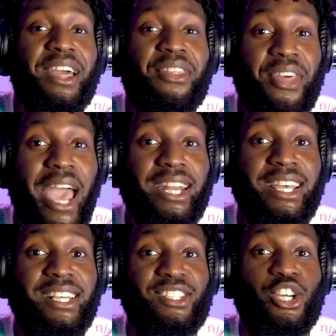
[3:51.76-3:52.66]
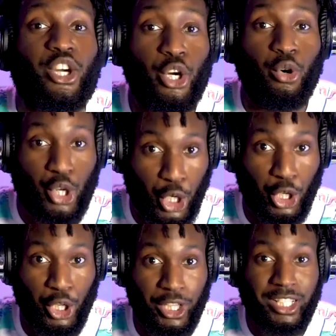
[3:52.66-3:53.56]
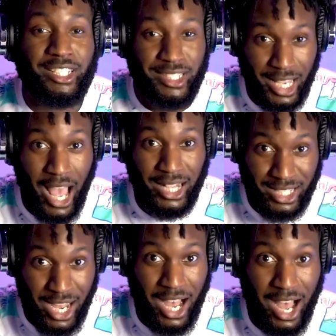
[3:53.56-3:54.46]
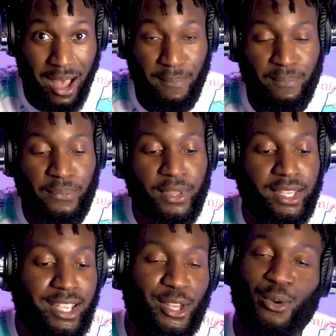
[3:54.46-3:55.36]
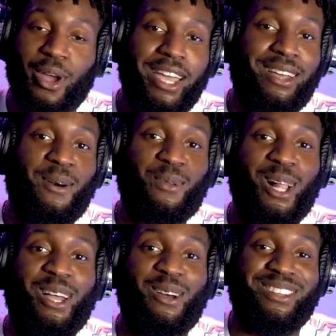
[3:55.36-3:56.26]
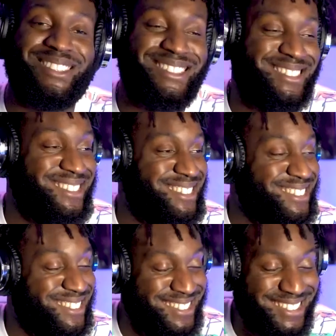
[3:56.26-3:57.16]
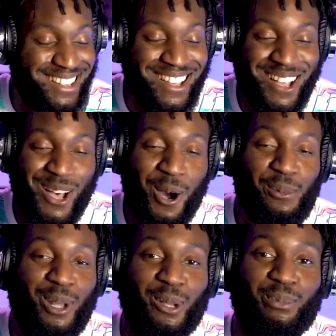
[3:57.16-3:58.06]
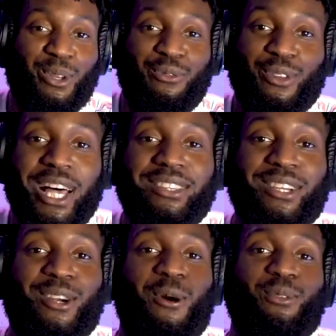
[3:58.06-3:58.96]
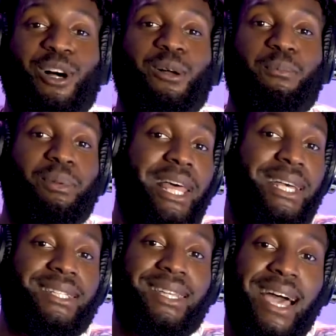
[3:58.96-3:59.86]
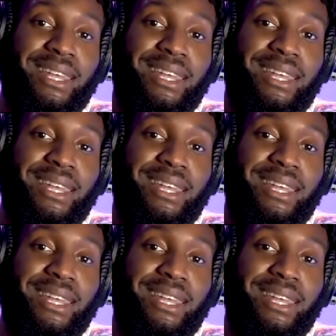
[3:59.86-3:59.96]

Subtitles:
That is google.com. Either way, hope y'all are beautiful out there. Hope y'all are blessed. I